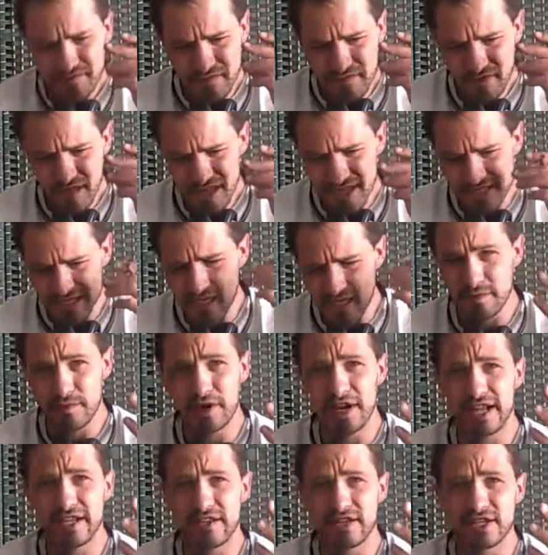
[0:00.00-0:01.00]

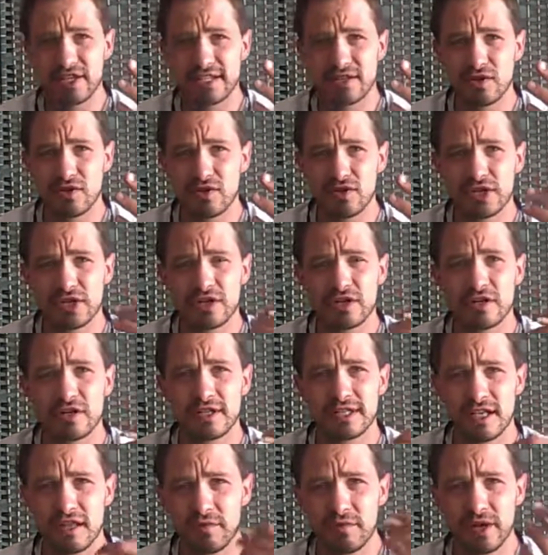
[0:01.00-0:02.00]
celebrating the soldier or
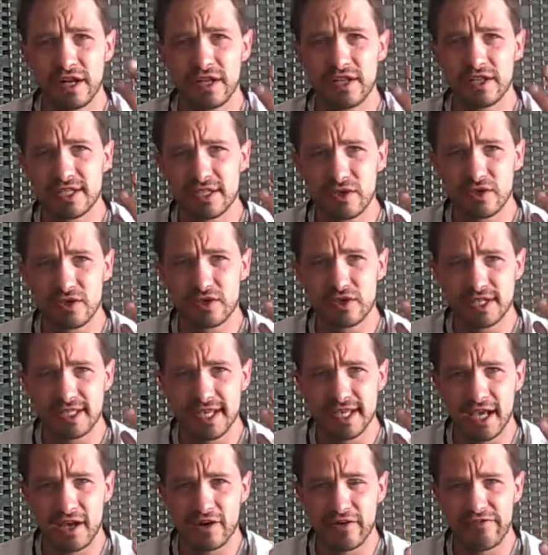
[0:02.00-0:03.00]
celebrating the soldier's
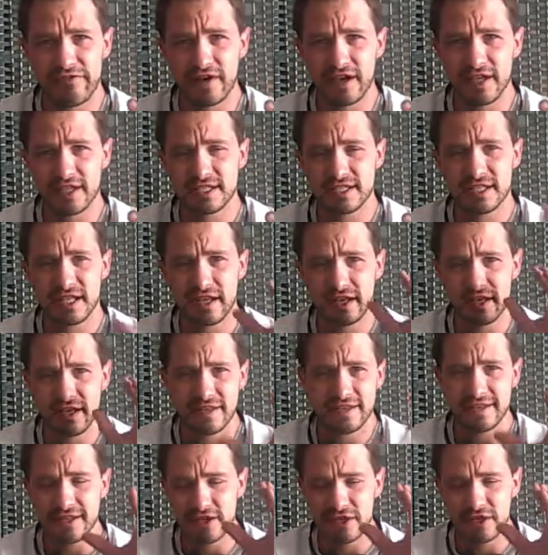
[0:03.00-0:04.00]
sacrifice. It's got
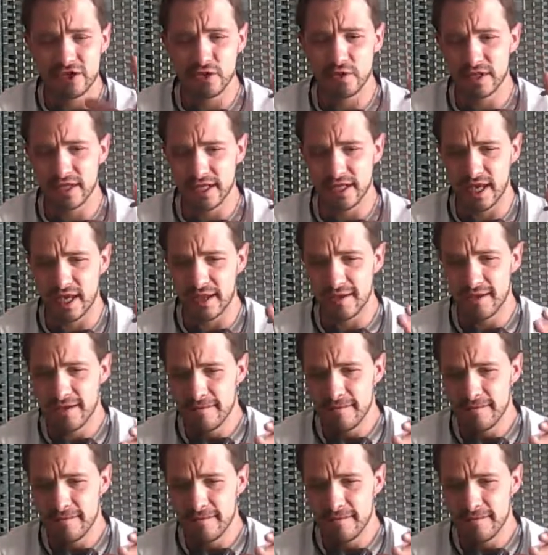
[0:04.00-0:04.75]
nothing to do with that.